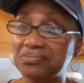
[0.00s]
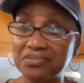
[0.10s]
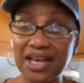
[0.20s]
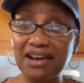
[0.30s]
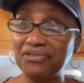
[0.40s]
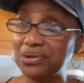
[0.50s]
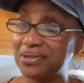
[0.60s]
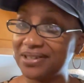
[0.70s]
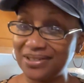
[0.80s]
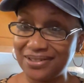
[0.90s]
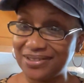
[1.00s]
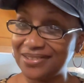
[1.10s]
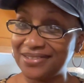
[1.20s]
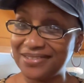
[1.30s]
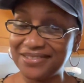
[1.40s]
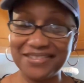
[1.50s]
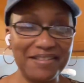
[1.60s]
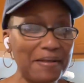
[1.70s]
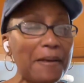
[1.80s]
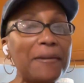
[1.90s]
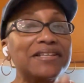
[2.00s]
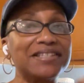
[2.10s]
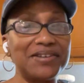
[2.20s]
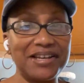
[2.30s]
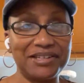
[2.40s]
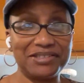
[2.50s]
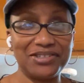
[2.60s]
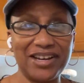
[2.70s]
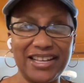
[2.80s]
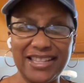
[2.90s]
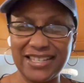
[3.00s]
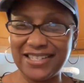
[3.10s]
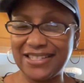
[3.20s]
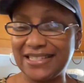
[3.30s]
I feel good. So yeah, try this.